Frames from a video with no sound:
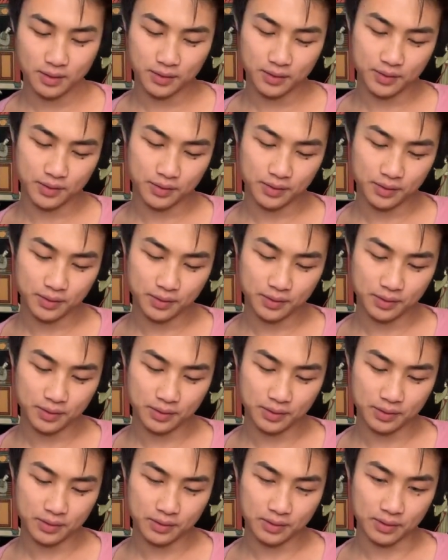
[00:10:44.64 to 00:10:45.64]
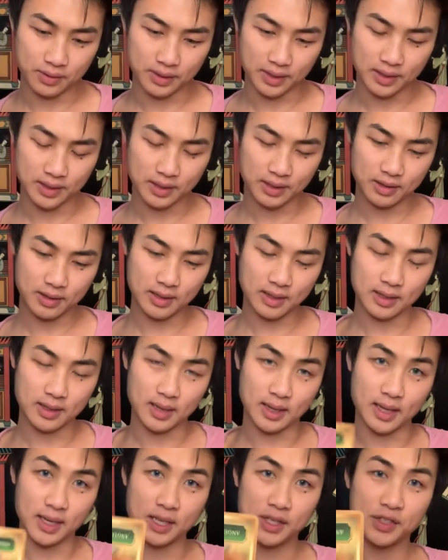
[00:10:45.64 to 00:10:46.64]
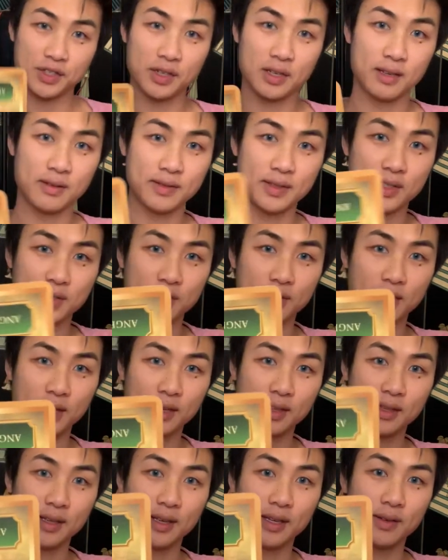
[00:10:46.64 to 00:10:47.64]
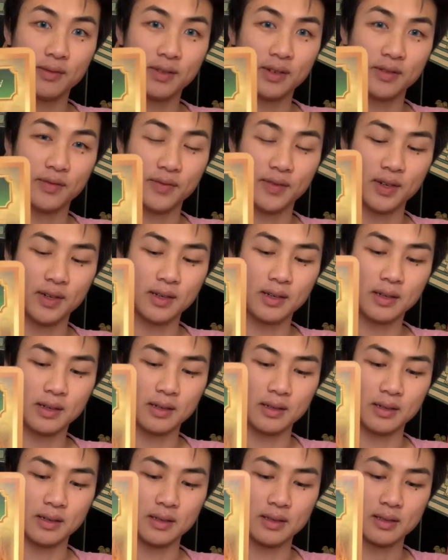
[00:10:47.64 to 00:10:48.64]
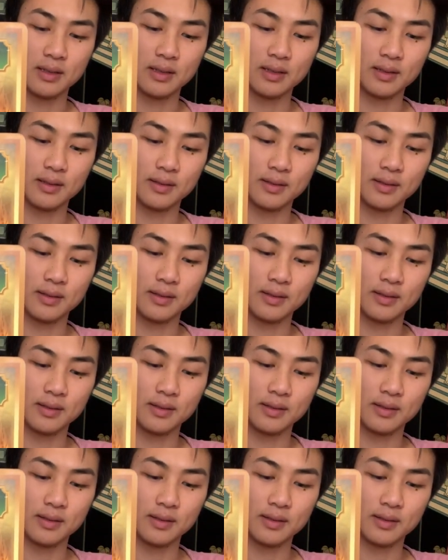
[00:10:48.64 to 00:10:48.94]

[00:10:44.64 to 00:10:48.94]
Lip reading: Ooh, and then you got the Angel of Strength in reverse.